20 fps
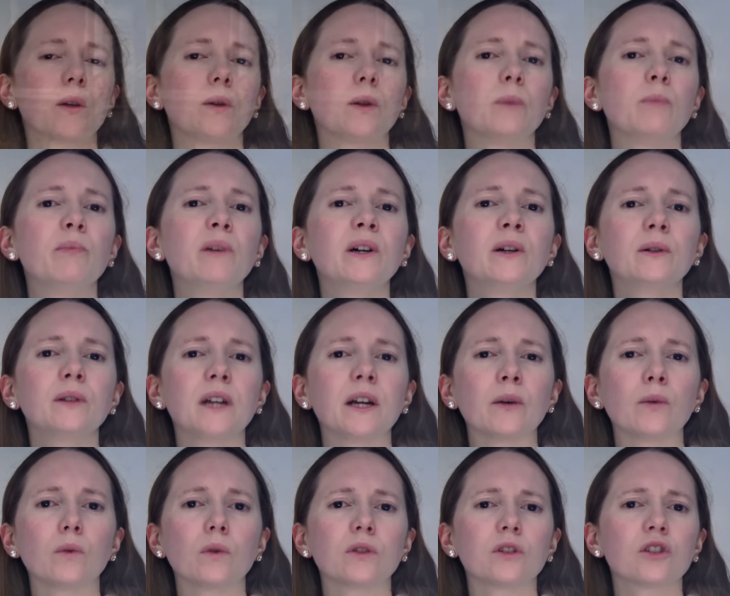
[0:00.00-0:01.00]
though the
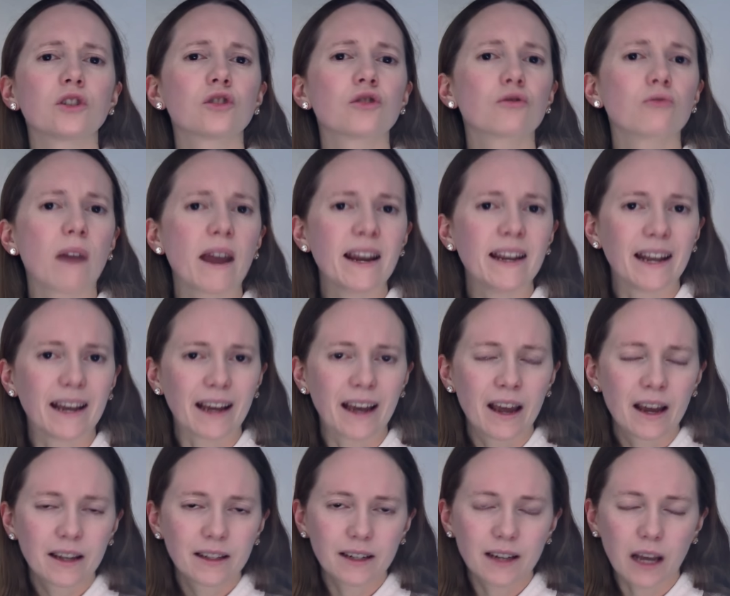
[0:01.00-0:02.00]
building was straining
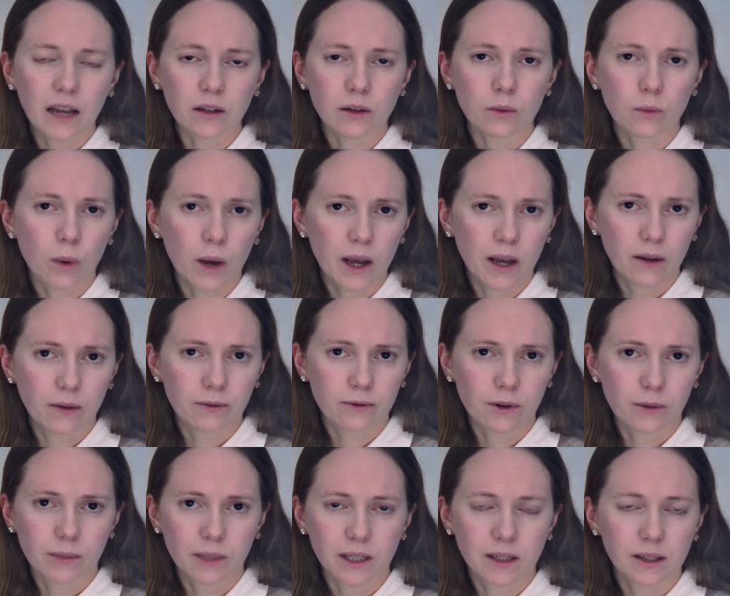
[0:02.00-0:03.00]
to get away
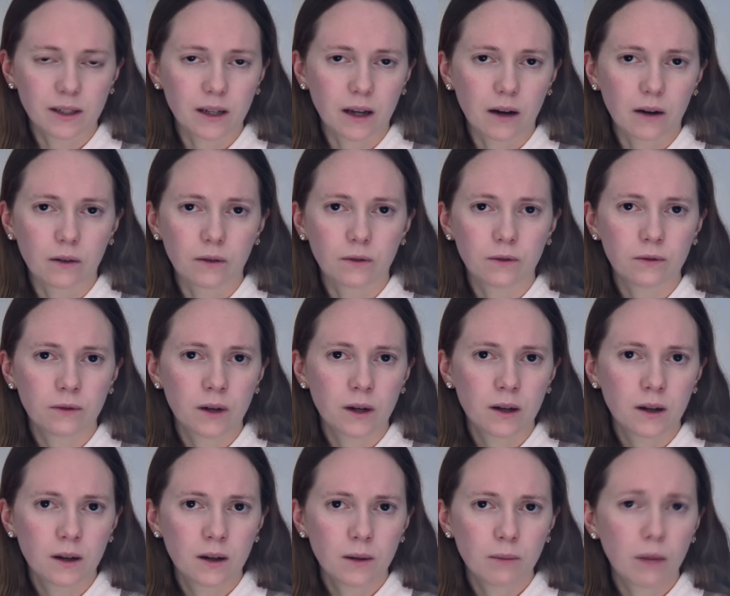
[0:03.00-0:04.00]
from itself.
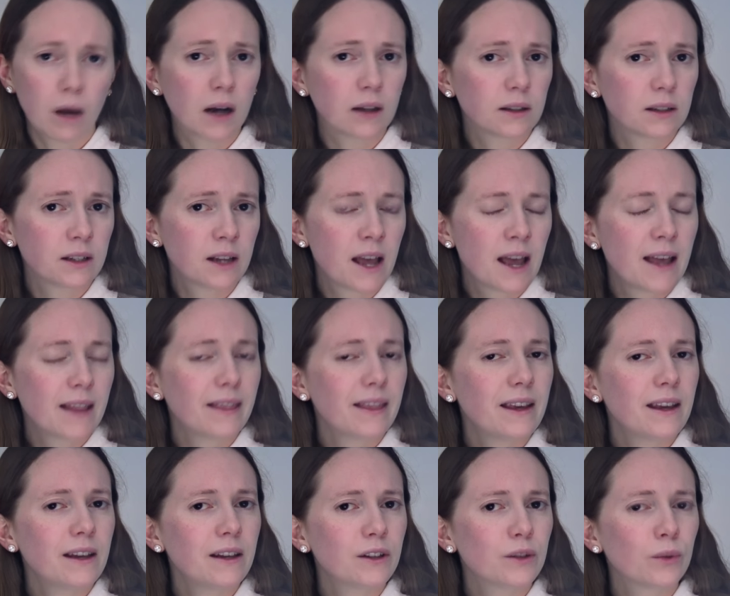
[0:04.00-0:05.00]
But
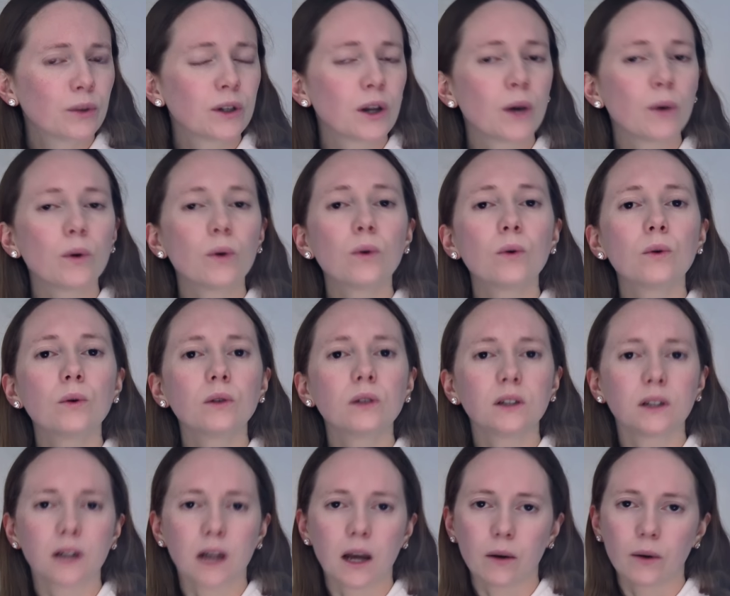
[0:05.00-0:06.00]
these were no
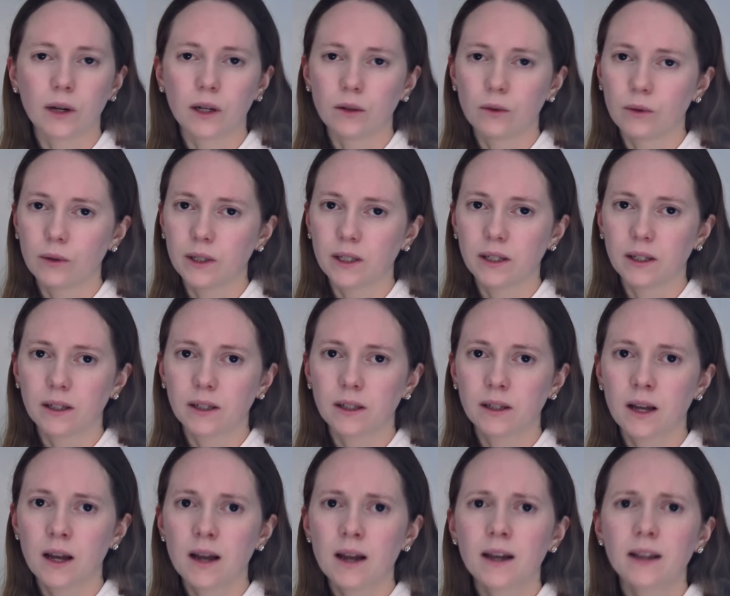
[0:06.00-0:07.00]
ordinary
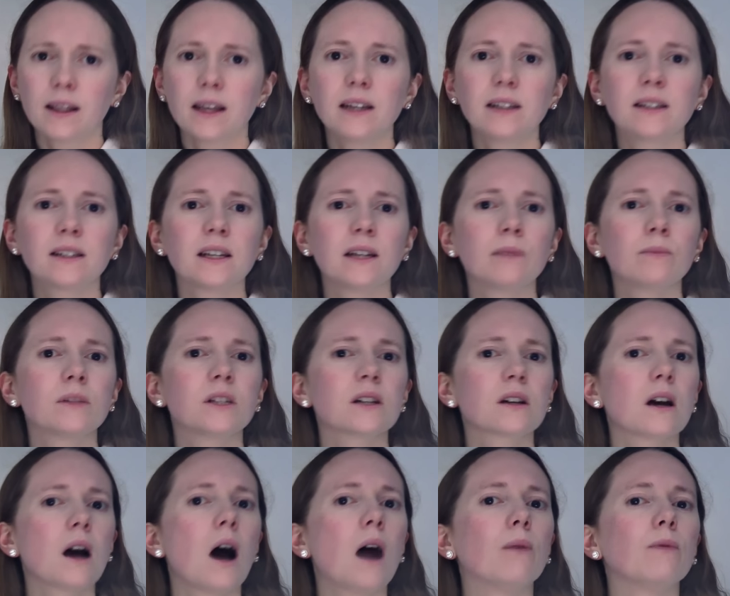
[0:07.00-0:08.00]
noises. They seemed to
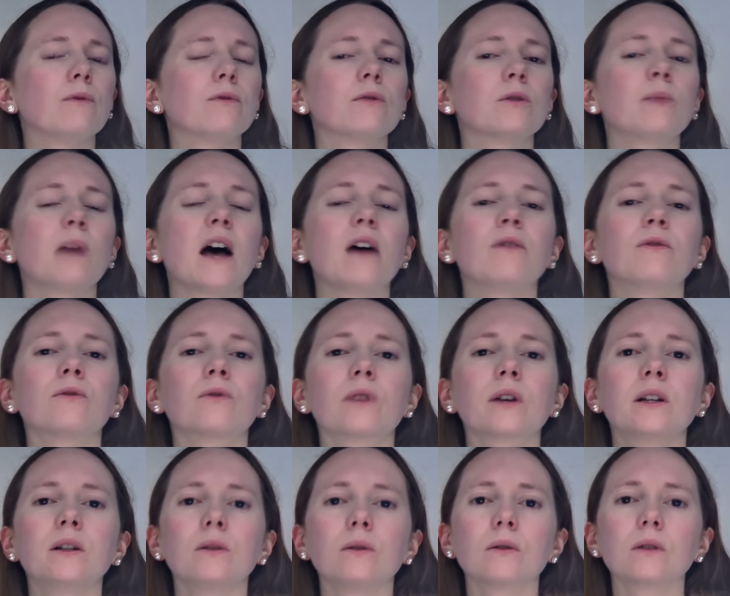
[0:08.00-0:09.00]
come from
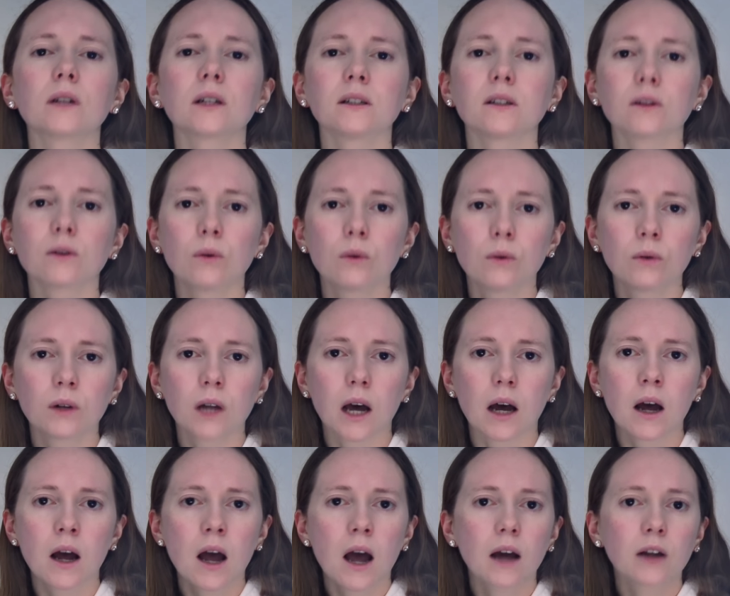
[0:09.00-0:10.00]
every nook and
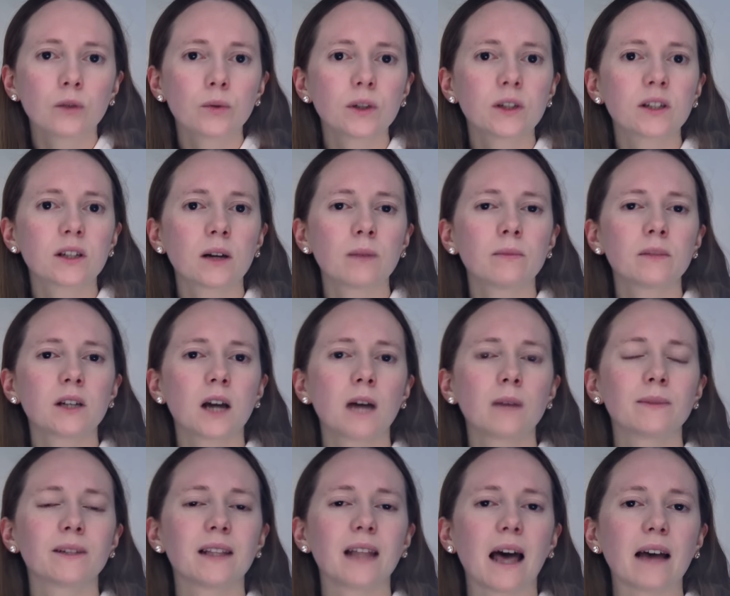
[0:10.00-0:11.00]
corner, and would
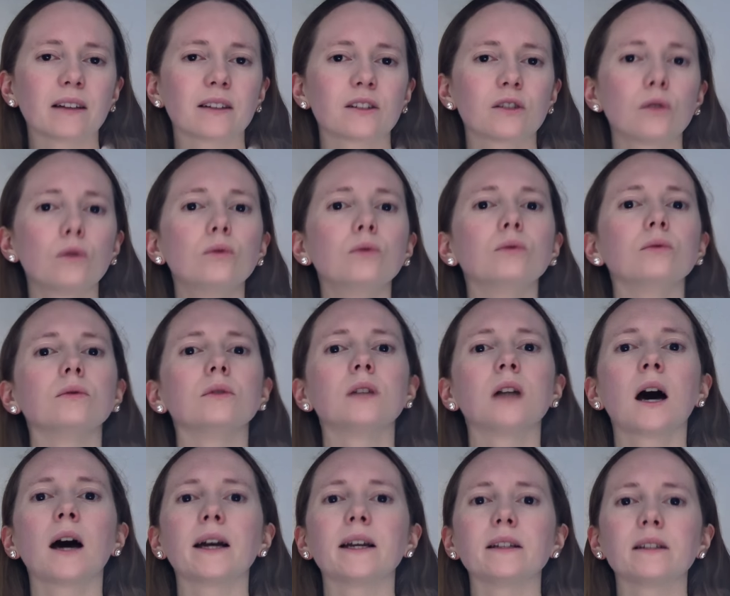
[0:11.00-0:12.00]
sometimes last all
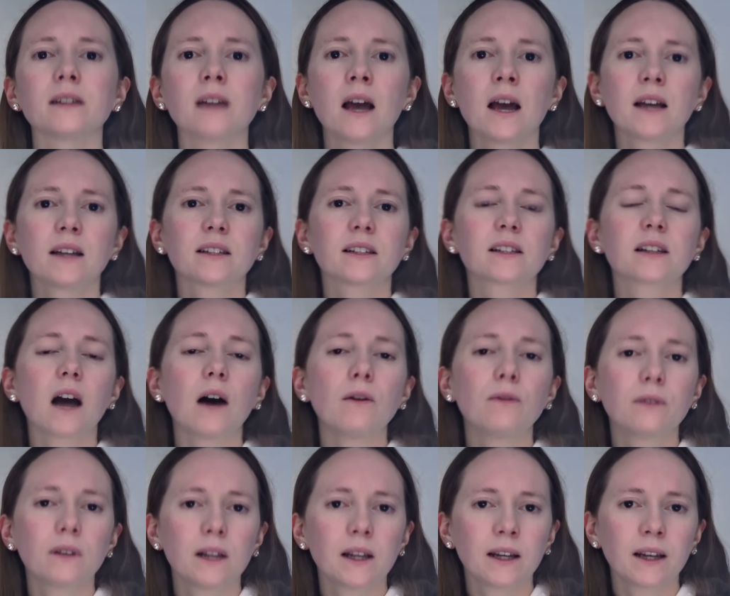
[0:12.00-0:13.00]
night,
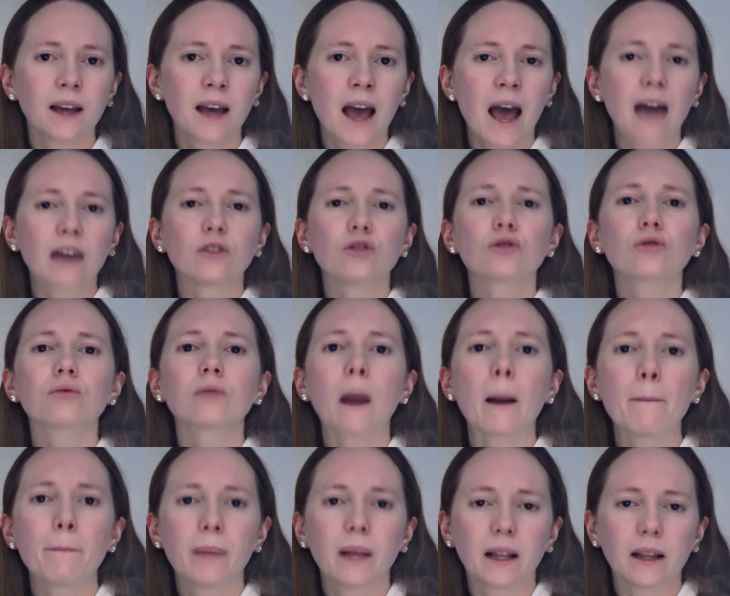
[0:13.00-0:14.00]
scuffling and
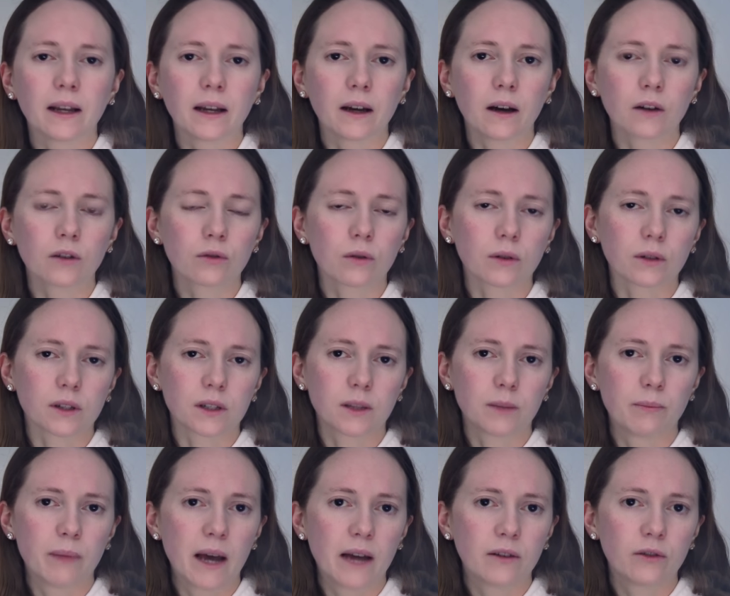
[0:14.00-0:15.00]
trampling across
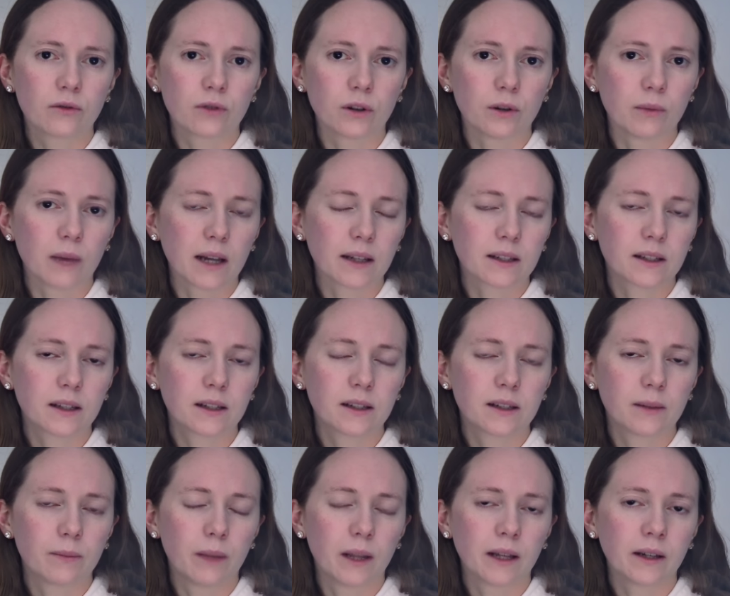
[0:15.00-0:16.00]
the bedroom as the
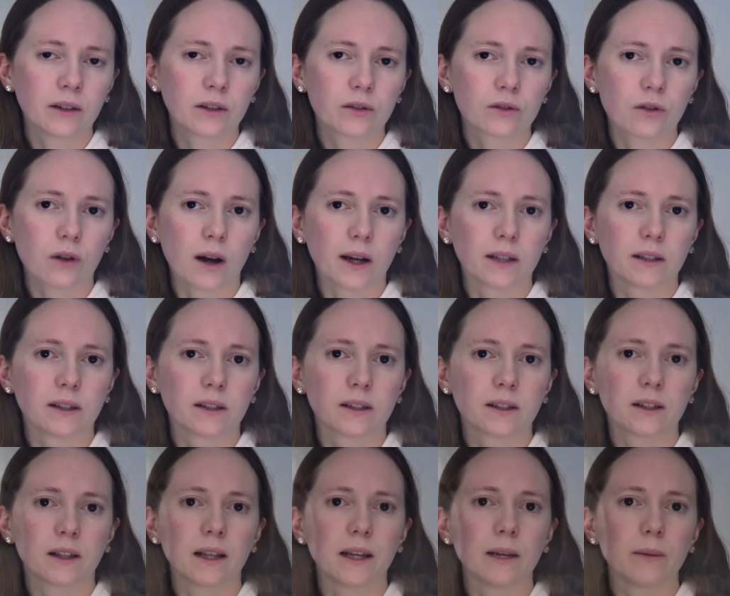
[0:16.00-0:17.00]
siblings tried to
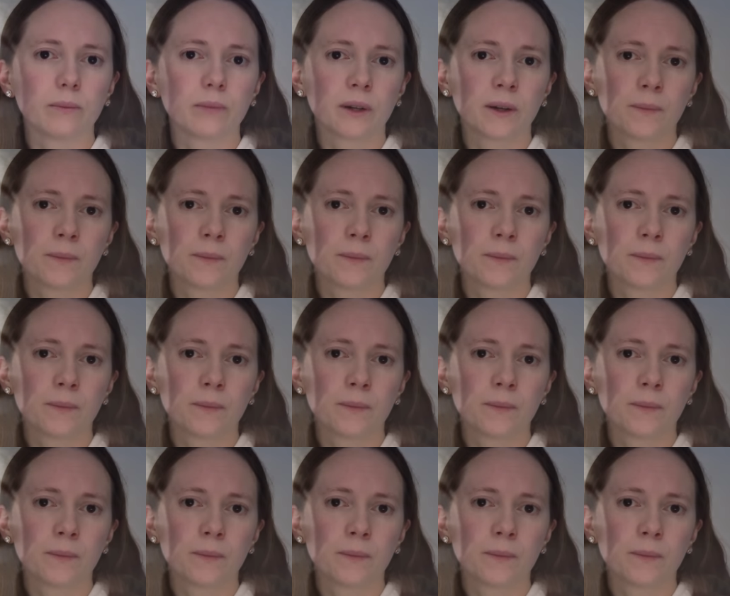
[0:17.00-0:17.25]
sleep.